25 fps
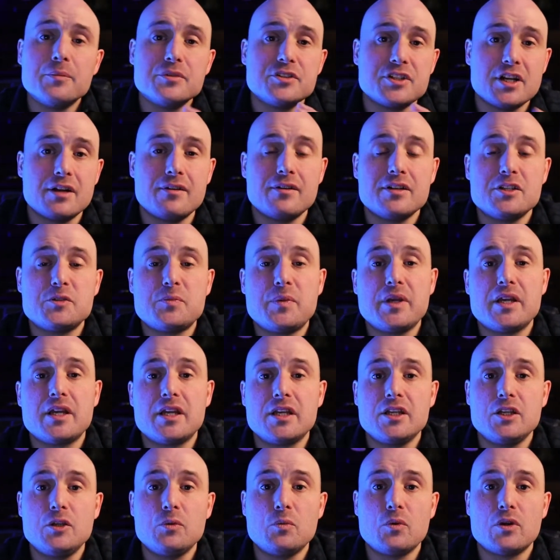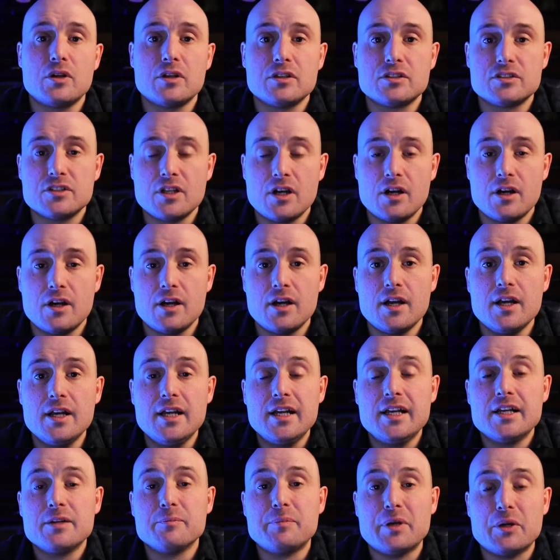generally speaking, you want to start,
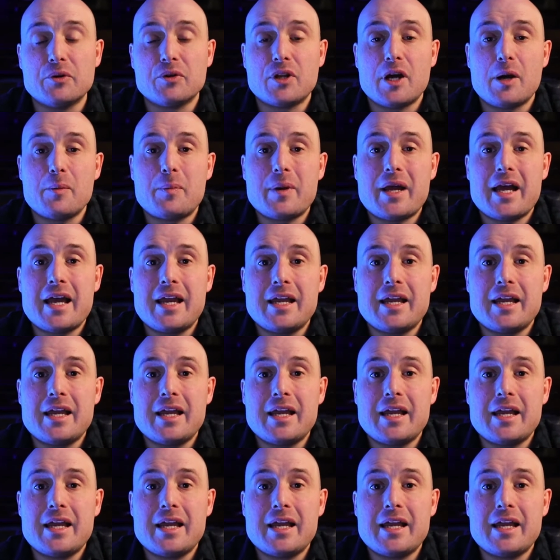build up